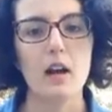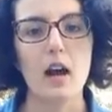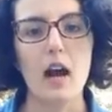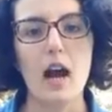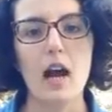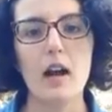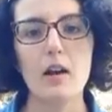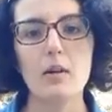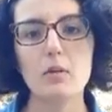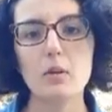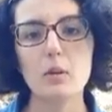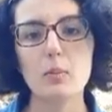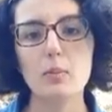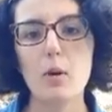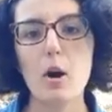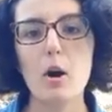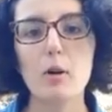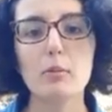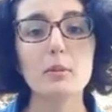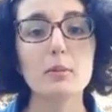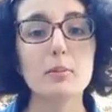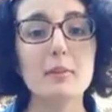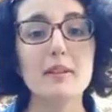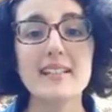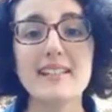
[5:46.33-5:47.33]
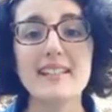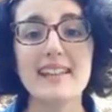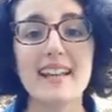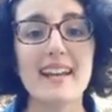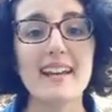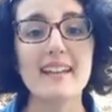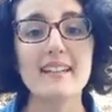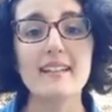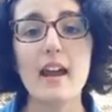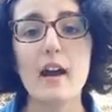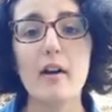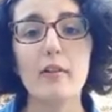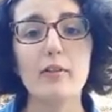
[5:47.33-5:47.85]
I would probably
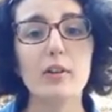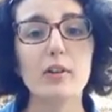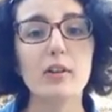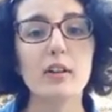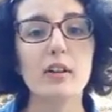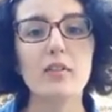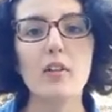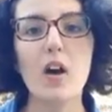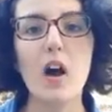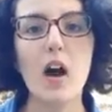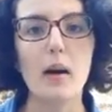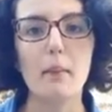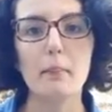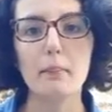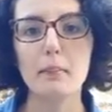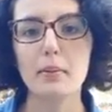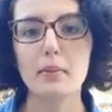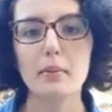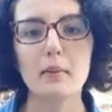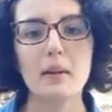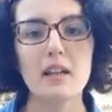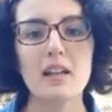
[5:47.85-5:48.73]
say never give up.